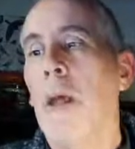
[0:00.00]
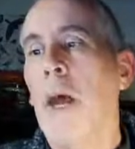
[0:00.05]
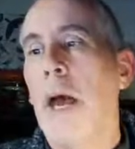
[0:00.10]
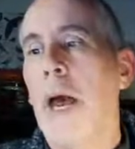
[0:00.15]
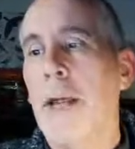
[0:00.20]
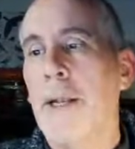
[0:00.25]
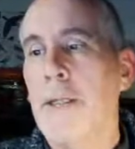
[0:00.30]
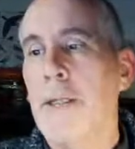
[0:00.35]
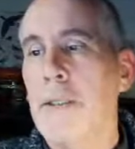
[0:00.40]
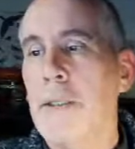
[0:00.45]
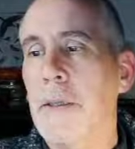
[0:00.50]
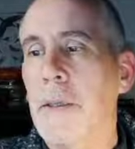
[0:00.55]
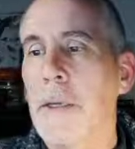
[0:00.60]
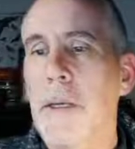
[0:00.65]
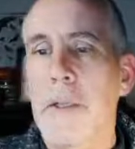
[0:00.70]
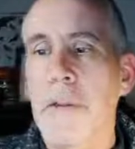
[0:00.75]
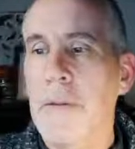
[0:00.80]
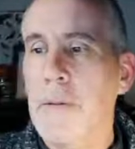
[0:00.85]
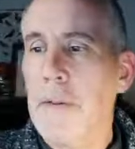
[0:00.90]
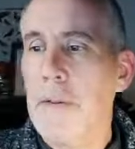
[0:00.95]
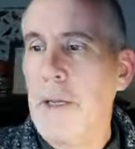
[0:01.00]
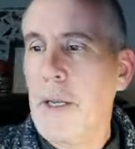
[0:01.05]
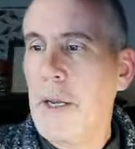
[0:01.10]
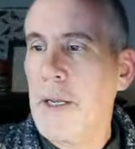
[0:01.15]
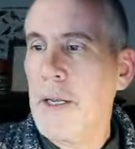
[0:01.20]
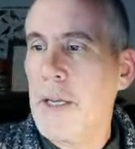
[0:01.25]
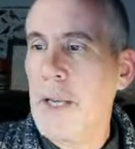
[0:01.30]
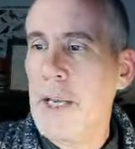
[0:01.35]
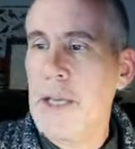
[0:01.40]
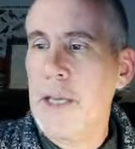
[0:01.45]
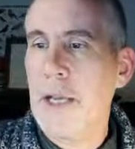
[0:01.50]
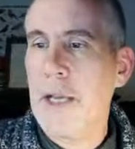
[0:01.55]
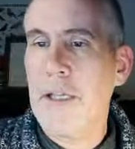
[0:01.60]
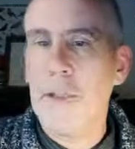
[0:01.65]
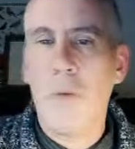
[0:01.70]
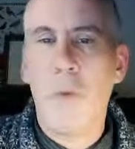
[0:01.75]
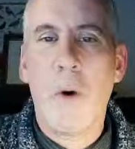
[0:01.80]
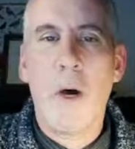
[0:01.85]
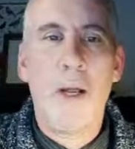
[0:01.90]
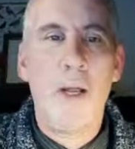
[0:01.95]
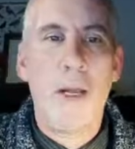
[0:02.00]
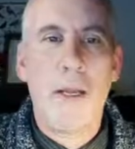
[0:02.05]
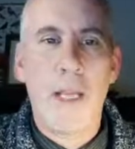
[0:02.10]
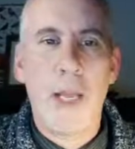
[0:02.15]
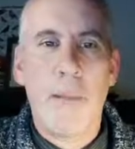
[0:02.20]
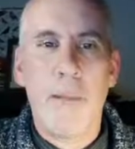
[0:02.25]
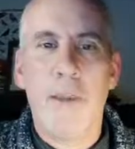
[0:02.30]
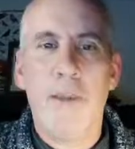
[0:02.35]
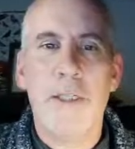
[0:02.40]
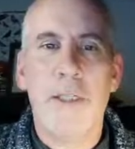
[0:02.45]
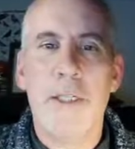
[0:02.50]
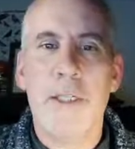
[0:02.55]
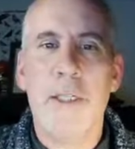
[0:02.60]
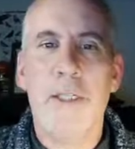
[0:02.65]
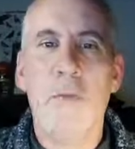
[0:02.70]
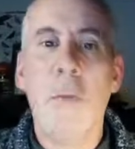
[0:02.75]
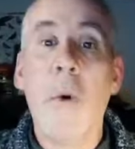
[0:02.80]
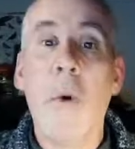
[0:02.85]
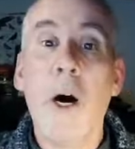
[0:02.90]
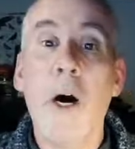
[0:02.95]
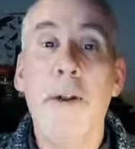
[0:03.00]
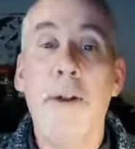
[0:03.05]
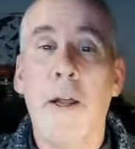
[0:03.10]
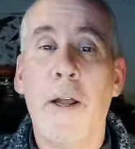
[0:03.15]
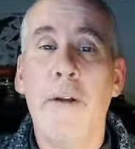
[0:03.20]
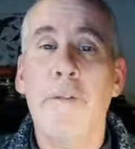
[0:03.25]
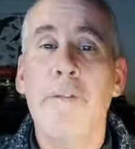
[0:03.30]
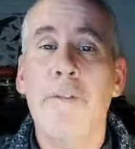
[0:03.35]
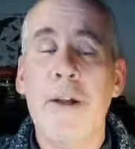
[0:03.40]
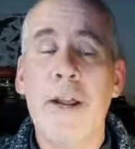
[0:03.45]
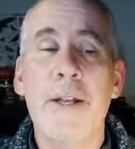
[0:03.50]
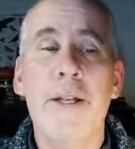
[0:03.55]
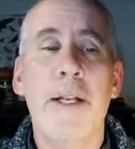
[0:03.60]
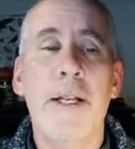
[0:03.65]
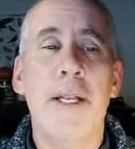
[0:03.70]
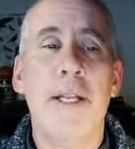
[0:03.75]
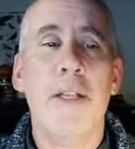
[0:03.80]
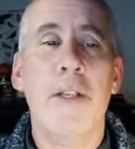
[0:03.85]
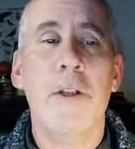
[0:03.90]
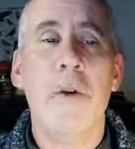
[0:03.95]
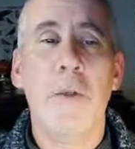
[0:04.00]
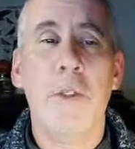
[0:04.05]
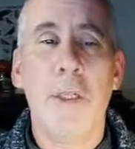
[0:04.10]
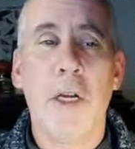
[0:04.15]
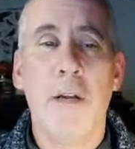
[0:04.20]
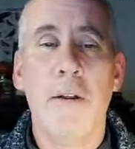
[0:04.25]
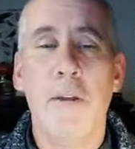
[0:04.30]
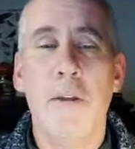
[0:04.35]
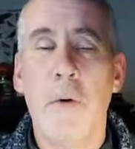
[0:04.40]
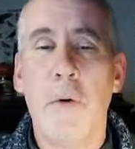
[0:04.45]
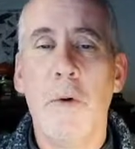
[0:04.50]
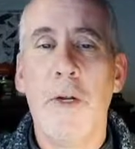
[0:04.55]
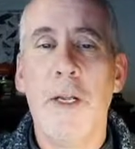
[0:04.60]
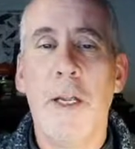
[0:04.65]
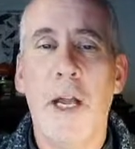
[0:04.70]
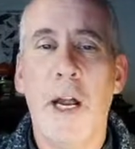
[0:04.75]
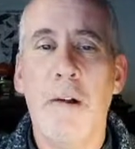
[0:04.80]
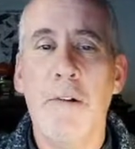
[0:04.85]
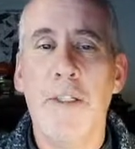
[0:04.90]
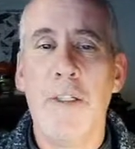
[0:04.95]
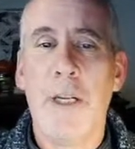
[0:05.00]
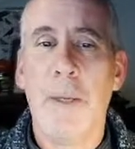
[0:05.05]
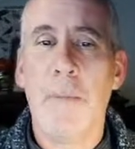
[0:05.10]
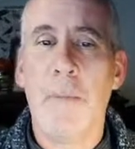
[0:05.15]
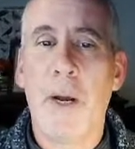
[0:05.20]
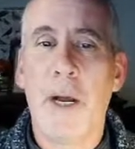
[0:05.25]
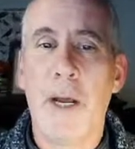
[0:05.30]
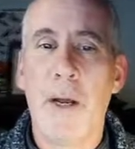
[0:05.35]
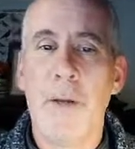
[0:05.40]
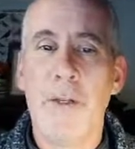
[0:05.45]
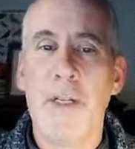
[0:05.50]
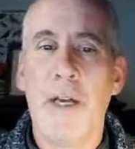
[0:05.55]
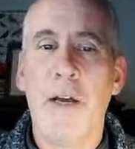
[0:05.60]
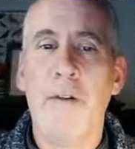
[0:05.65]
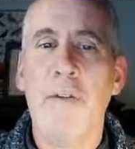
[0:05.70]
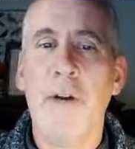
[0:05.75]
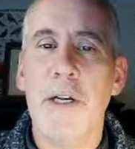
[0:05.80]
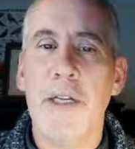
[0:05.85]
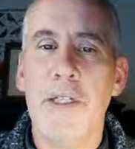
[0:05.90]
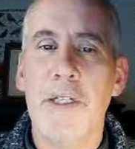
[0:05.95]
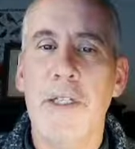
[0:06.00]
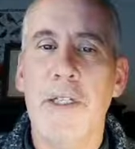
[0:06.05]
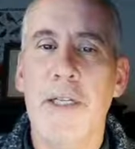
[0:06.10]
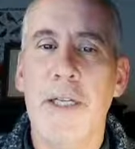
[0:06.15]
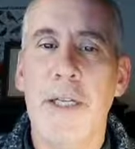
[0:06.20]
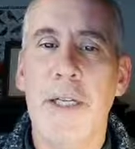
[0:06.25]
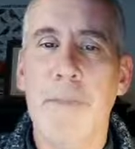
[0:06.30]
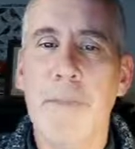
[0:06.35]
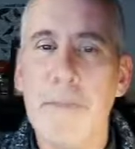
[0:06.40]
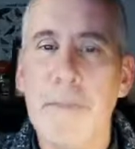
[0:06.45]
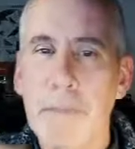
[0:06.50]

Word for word: And the kind of key thing is, while I come onto this, it's wildlife friendly. You're you're encouraging biodiversity.